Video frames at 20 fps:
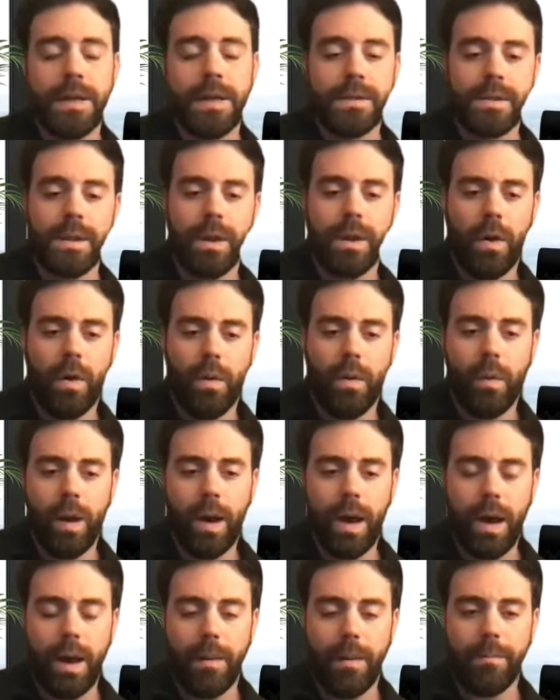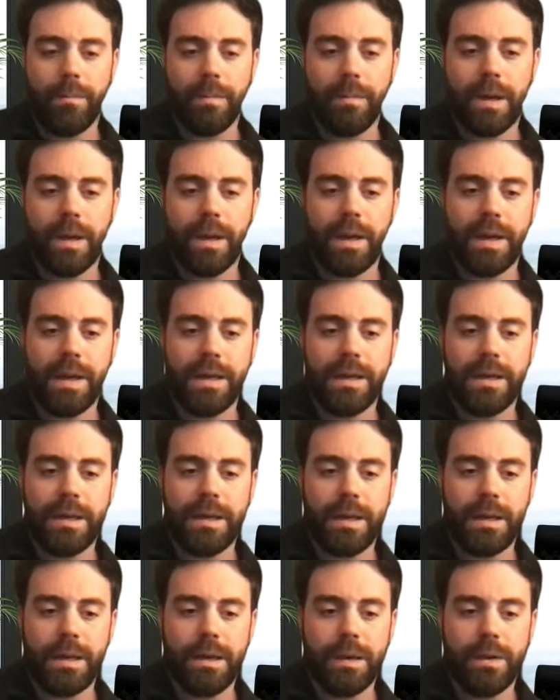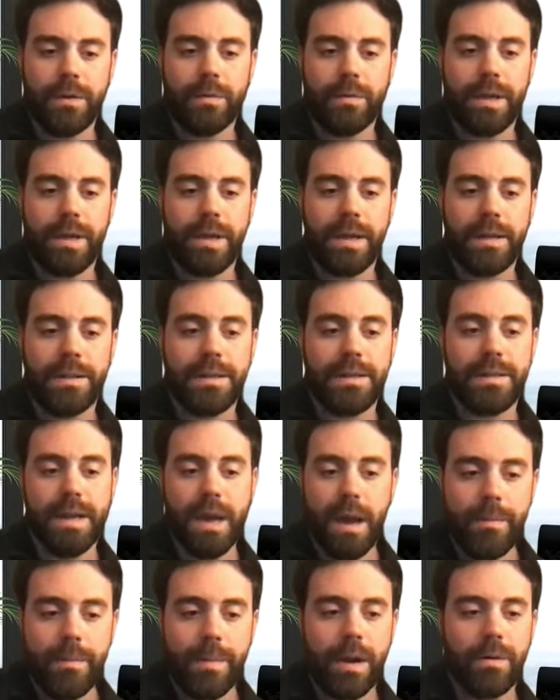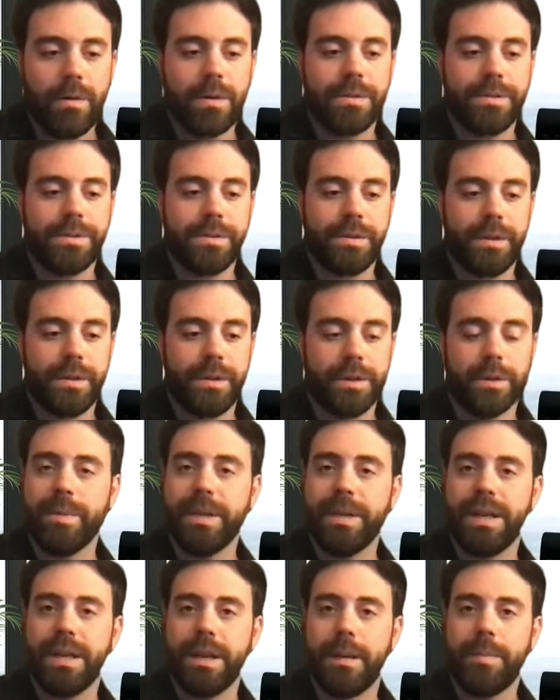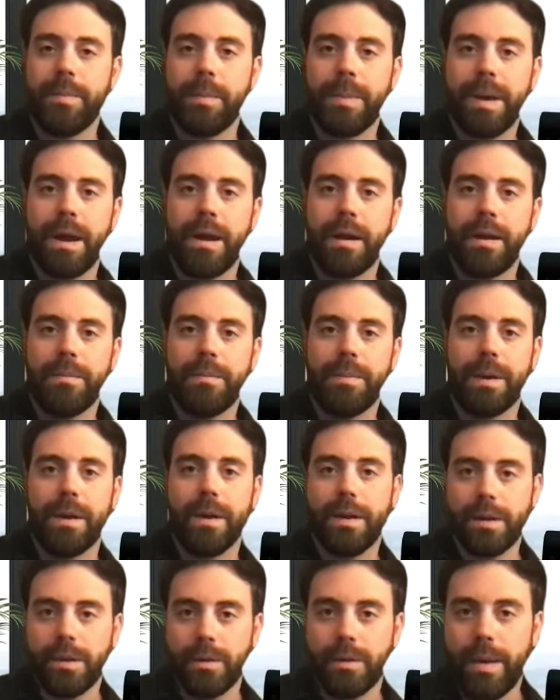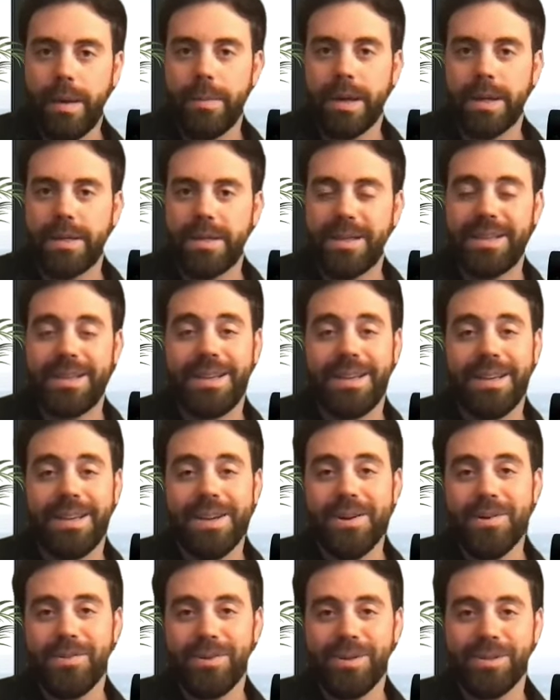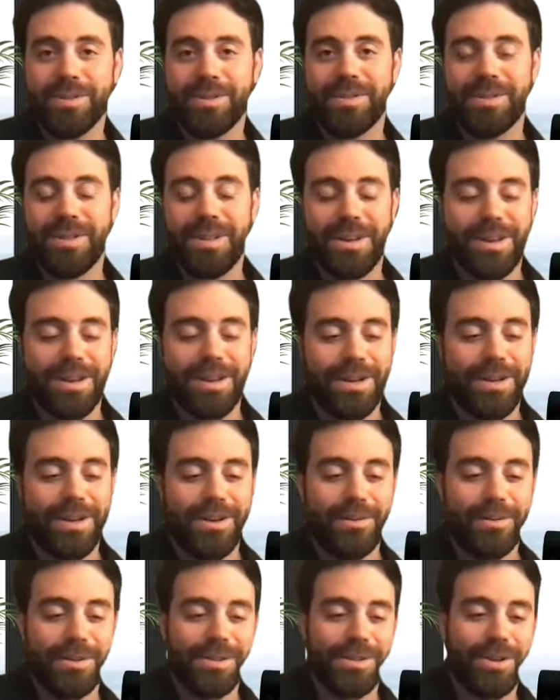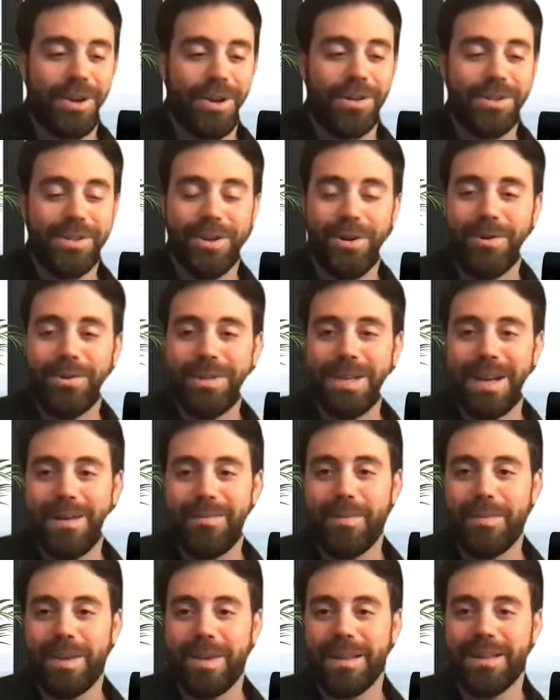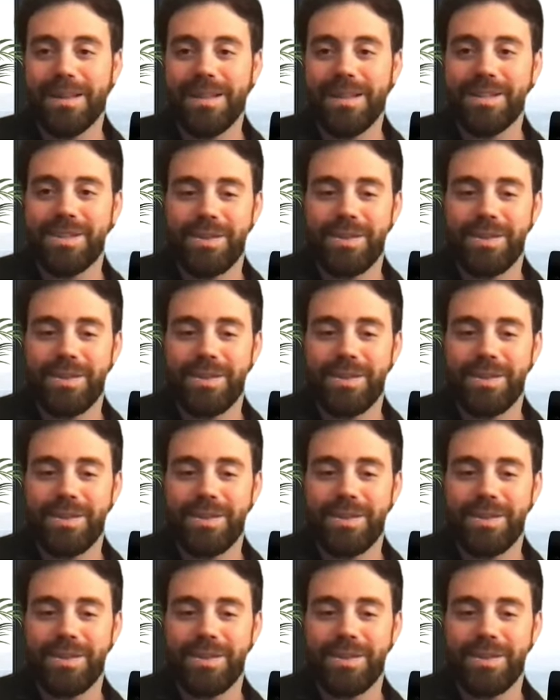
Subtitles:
So, that at the time I was a little beaten up about it, but, MIT was also top of my list.